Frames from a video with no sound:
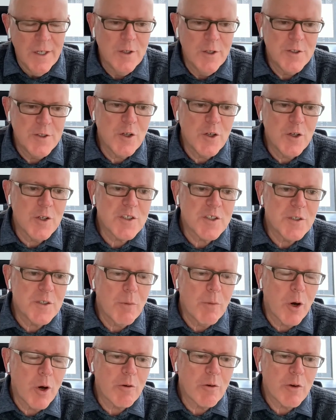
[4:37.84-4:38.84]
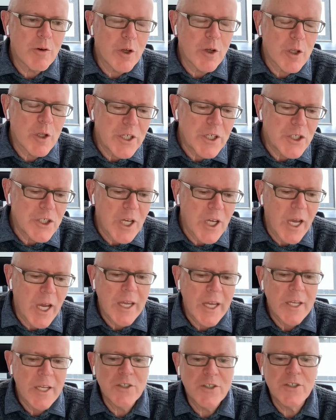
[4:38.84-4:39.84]
who's got some moderate early
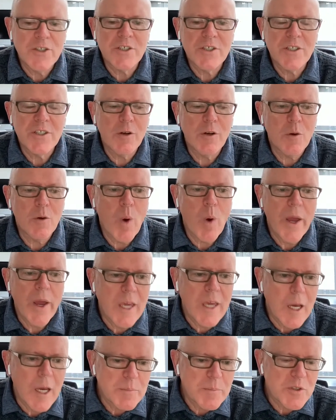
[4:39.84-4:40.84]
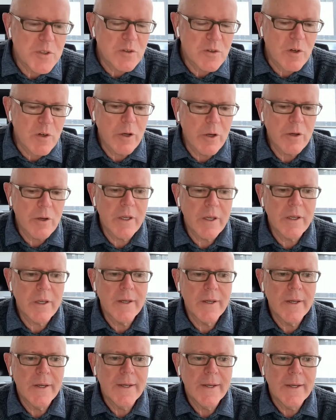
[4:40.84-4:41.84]
change, they're a wake-up stroke,
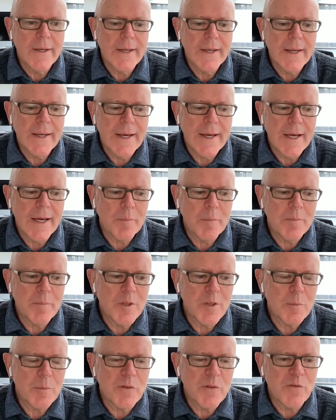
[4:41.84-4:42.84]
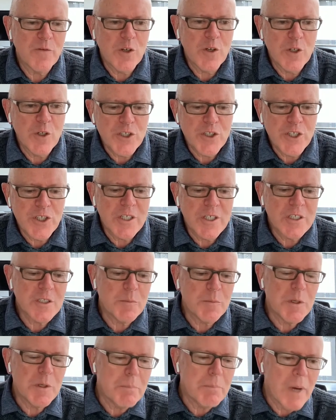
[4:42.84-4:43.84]
um, the perfusion
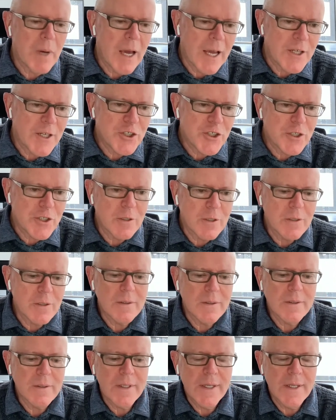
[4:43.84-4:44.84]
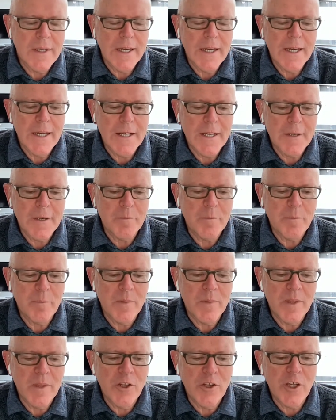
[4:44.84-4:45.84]
is a bit marginal,
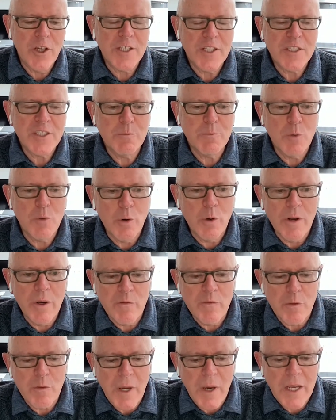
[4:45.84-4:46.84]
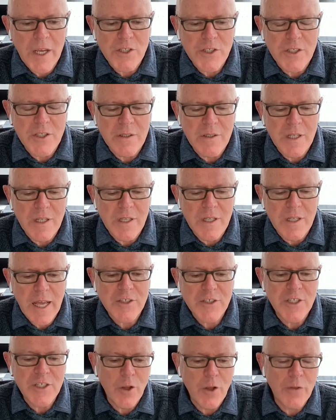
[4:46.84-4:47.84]
um, then you get some more information, they're
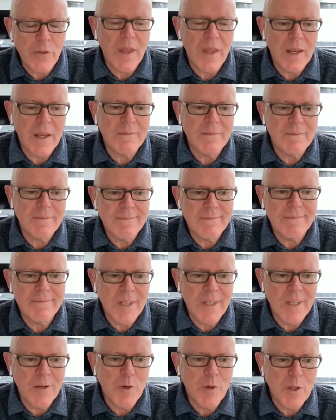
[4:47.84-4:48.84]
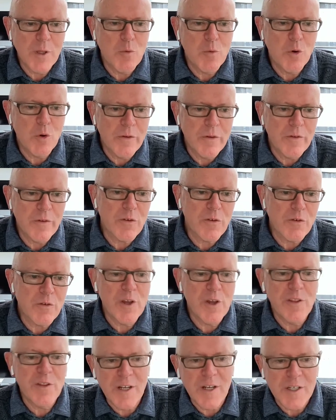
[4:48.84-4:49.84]
actually not that, they're really more of a
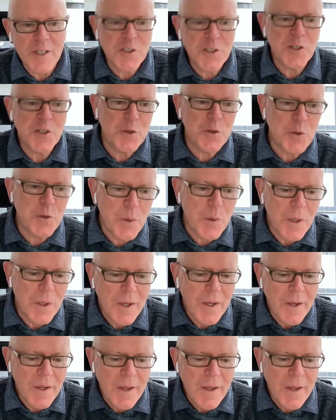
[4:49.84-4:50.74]
three than a two,